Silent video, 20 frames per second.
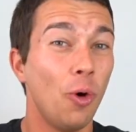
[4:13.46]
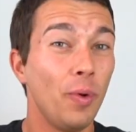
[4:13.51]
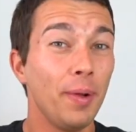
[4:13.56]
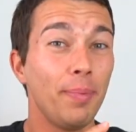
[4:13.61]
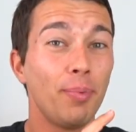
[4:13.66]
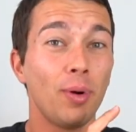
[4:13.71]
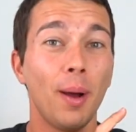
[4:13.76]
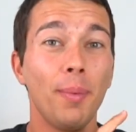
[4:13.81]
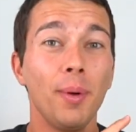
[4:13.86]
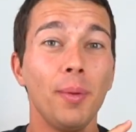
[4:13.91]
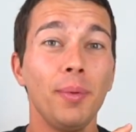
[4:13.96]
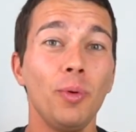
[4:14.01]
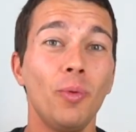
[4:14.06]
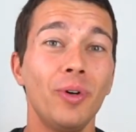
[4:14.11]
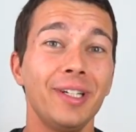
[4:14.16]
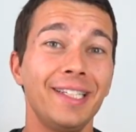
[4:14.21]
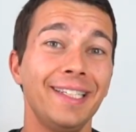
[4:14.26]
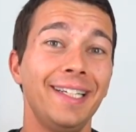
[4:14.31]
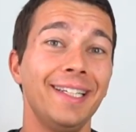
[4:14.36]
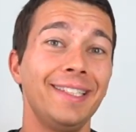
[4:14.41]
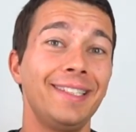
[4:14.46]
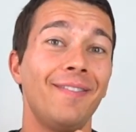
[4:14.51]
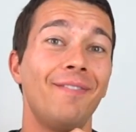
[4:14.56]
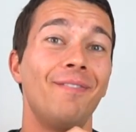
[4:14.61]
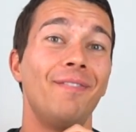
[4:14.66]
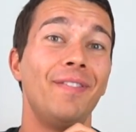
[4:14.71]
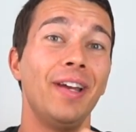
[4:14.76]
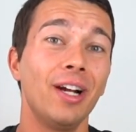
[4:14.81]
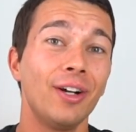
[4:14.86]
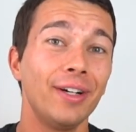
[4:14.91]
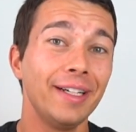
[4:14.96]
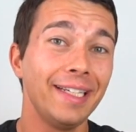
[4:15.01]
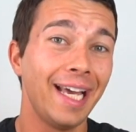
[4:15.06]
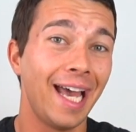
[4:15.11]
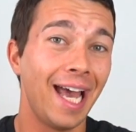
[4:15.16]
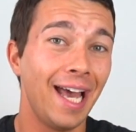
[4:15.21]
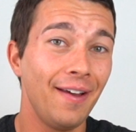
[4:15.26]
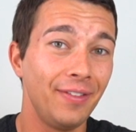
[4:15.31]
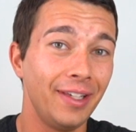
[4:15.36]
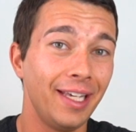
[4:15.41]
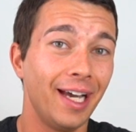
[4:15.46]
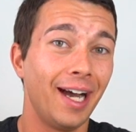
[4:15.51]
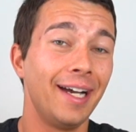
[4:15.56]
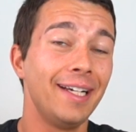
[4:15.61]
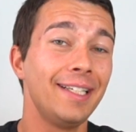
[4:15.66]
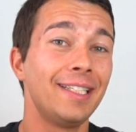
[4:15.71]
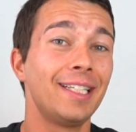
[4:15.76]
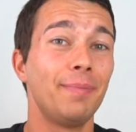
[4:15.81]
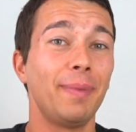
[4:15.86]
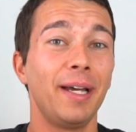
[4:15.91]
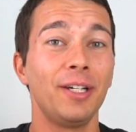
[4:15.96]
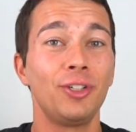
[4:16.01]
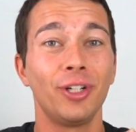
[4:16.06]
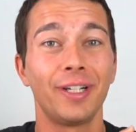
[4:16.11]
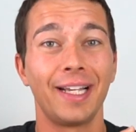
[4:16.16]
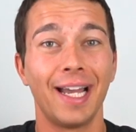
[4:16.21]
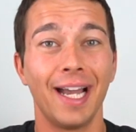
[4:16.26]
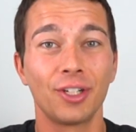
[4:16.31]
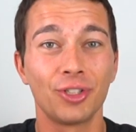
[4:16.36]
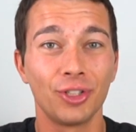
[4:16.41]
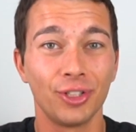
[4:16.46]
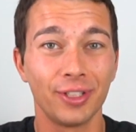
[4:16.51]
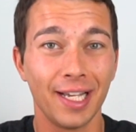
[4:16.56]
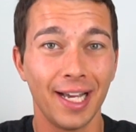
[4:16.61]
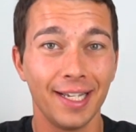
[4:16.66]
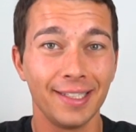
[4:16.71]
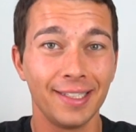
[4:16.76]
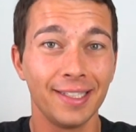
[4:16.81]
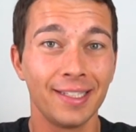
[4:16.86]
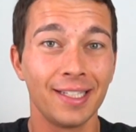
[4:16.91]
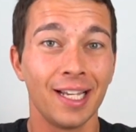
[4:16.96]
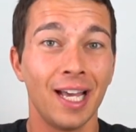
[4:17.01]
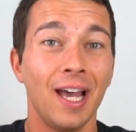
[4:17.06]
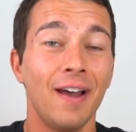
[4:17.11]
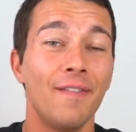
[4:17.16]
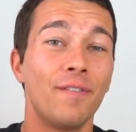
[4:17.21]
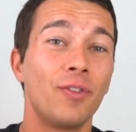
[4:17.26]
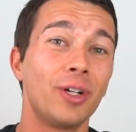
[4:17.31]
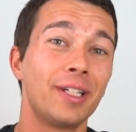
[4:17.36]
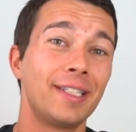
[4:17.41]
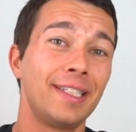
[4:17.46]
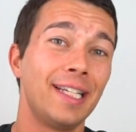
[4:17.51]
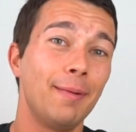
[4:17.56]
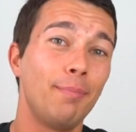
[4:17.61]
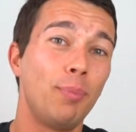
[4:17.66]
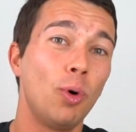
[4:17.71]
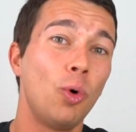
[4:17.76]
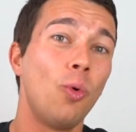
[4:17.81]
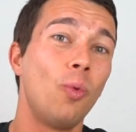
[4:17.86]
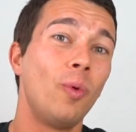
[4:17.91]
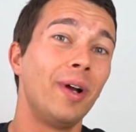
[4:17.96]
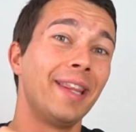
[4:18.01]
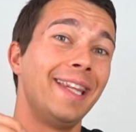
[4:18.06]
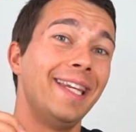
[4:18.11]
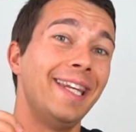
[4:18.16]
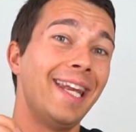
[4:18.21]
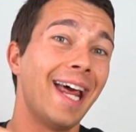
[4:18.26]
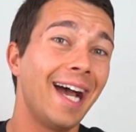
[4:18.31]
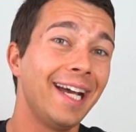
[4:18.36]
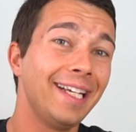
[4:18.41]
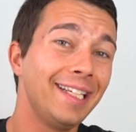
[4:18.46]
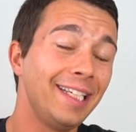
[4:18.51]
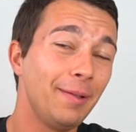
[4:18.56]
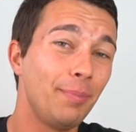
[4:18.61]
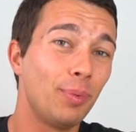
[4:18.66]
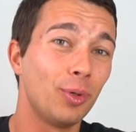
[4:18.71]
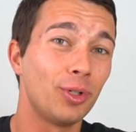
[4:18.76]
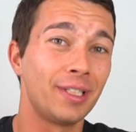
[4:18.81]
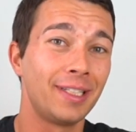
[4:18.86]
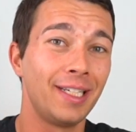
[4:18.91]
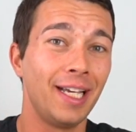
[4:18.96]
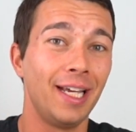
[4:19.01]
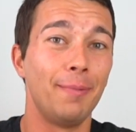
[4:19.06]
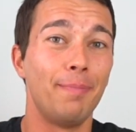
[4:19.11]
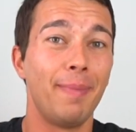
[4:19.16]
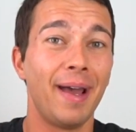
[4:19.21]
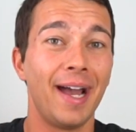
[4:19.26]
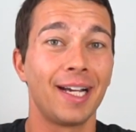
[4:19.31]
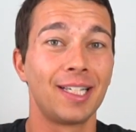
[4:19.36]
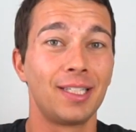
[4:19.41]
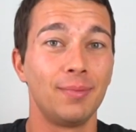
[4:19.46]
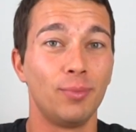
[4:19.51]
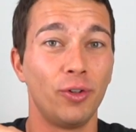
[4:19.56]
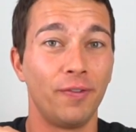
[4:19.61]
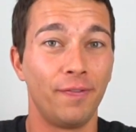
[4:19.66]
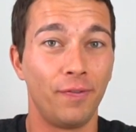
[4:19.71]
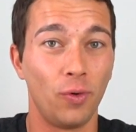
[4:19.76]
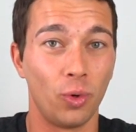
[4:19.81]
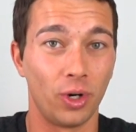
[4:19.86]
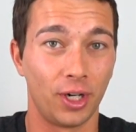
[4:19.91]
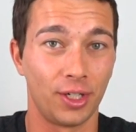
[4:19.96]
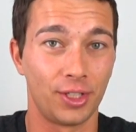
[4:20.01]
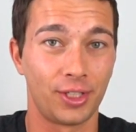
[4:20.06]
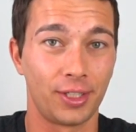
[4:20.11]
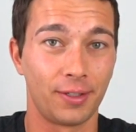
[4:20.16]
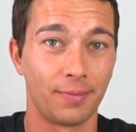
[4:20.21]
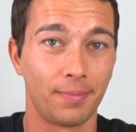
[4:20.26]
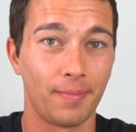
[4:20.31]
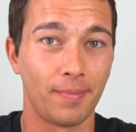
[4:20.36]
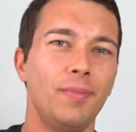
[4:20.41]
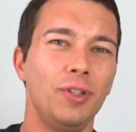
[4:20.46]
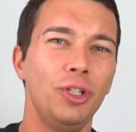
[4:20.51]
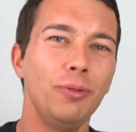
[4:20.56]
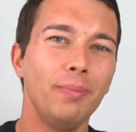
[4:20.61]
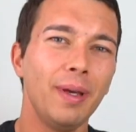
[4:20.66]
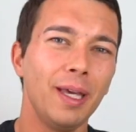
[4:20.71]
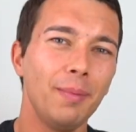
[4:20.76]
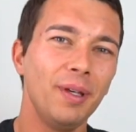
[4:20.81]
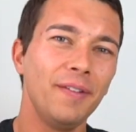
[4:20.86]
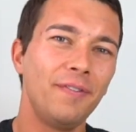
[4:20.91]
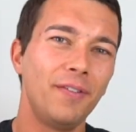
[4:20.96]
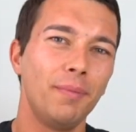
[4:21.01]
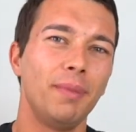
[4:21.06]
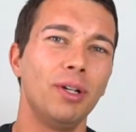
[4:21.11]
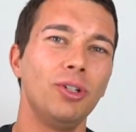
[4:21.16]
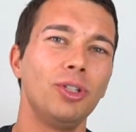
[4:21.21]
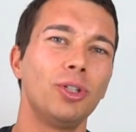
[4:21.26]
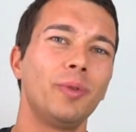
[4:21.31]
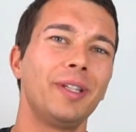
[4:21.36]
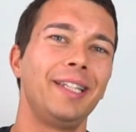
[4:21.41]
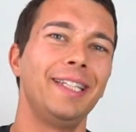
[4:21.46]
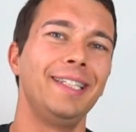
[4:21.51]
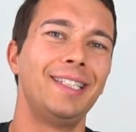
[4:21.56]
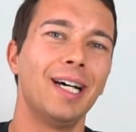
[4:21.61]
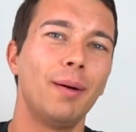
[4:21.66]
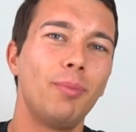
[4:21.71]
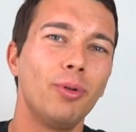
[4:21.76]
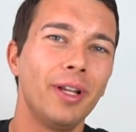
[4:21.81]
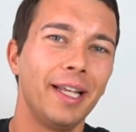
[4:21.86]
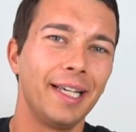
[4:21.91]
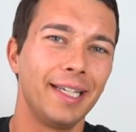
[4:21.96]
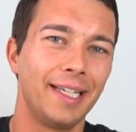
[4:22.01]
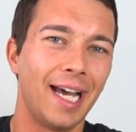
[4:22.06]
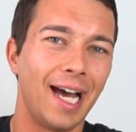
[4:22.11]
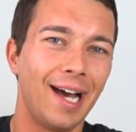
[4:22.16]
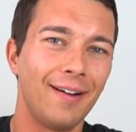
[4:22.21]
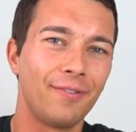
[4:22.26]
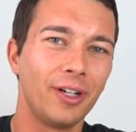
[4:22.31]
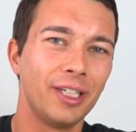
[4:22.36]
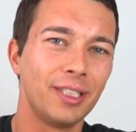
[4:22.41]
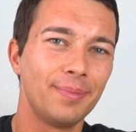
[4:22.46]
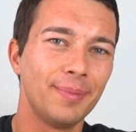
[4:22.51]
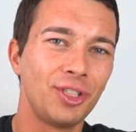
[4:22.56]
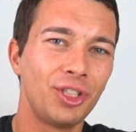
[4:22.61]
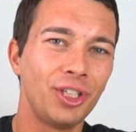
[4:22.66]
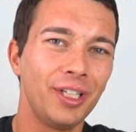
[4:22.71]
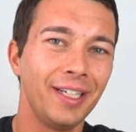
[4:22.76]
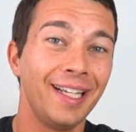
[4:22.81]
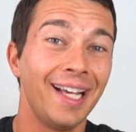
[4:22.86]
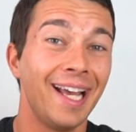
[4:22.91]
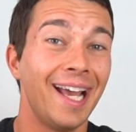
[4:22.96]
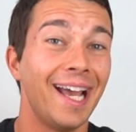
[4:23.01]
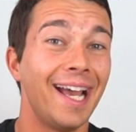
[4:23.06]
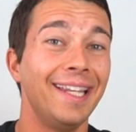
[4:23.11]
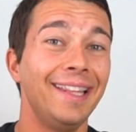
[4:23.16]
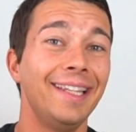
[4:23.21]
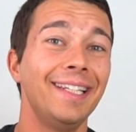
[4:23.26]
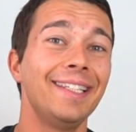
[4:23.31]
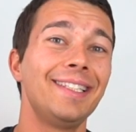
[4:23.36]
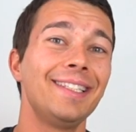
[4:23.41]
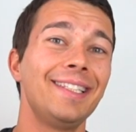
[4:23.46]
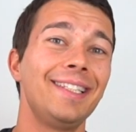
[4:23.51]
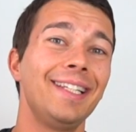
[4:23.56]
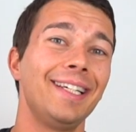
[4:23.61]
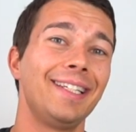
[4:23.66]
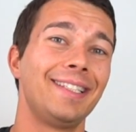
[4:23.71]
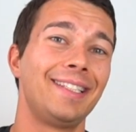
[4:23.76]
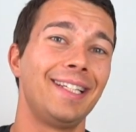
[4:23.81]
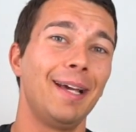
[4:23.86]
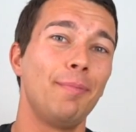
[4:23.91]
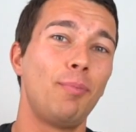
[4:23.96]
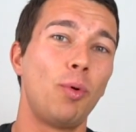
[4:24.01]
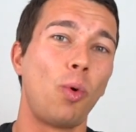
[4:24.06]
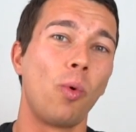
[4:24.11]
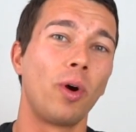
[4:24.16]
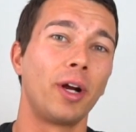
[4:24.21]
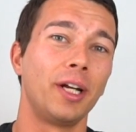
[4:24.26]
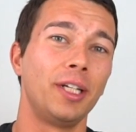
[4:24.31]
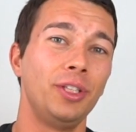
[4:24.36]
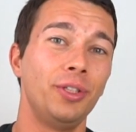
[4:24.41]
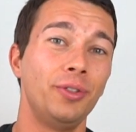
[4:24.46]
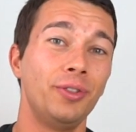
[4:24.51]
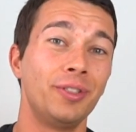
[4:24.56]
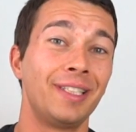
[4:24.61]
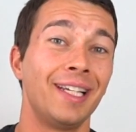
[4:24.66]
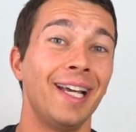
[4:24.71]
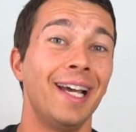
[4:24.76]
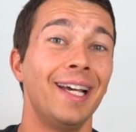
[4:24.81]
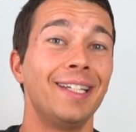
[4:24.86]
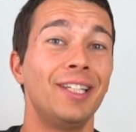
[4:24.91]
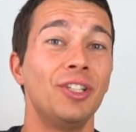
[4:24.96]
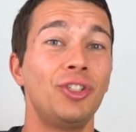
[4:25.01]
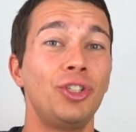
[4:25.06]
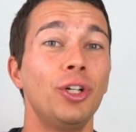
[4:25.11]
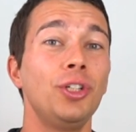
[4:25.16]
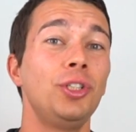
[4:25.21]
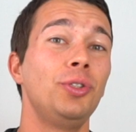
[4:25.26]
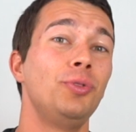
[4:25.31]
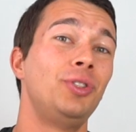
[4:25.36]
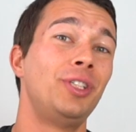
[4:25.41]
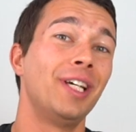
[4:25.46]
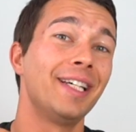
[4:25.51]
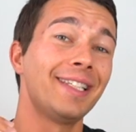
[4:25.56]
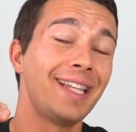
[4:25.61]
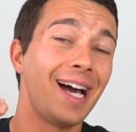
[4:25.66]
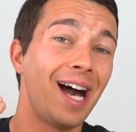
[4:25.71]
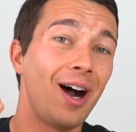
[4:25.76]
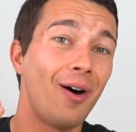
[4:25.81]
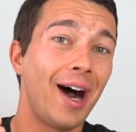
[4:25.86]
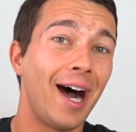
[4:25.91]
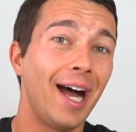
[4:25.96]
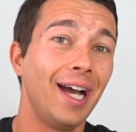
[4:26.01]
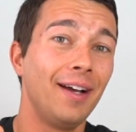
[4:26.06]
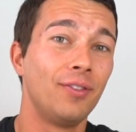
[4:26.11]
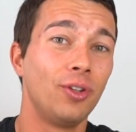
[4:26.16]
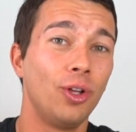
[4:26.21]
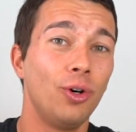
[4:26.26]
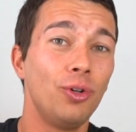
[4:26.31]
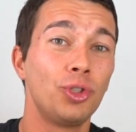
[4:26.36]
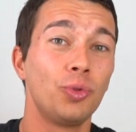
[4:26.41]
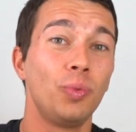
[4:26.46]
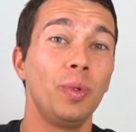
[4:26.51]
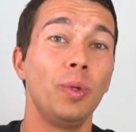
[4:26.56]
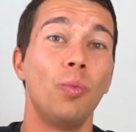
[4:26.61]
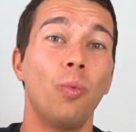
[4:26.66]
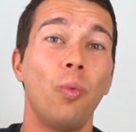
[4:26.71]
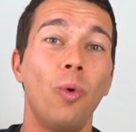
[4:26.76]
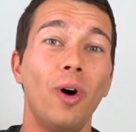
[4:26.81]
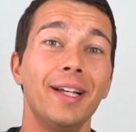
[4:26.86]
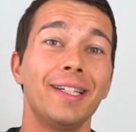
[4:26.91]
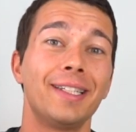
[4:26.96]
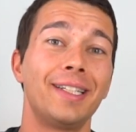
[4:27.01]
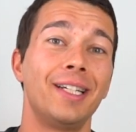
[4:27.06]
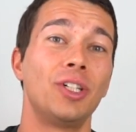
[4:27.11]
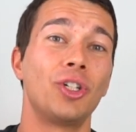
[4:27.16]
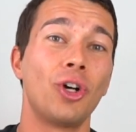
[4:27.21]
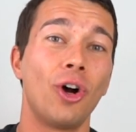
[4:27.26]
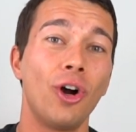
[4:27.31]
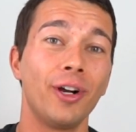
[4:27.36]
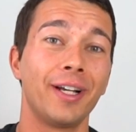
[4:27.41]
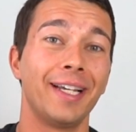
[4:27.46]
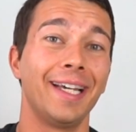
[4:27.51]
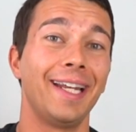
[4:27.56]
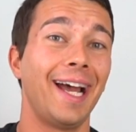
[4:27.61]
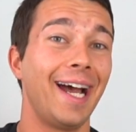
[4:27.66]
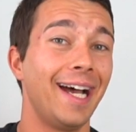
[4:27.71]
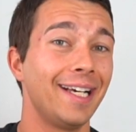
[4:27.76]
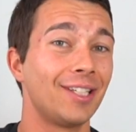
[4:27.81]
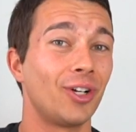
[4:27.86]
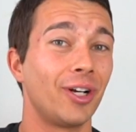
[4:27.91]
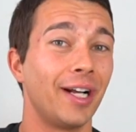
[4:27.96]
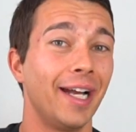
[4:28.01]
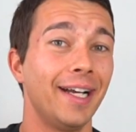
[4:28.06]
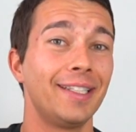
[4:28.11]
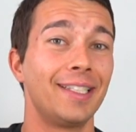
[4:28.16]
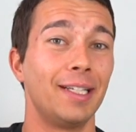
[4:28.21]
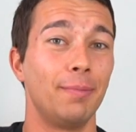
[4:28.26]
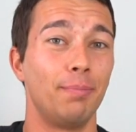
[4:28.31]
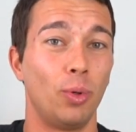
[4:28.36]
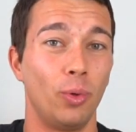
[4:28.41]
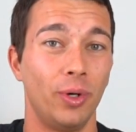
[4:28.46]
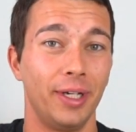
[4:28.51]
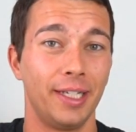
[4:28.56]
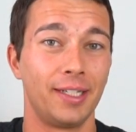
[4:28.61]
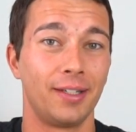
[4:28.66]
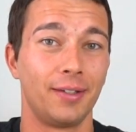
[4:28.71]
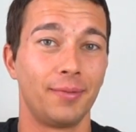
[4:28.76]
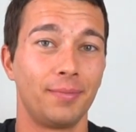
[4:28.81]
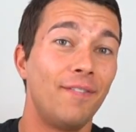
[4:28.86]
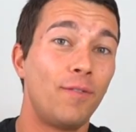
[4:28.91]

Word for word: we probably want to get to very heavy isometric exercises, for example, with 90% maximal force. You may be familiar with the double leg calf raise machine, and this is the example we're gonna use to show you just how high of loads we want to target as our exit point.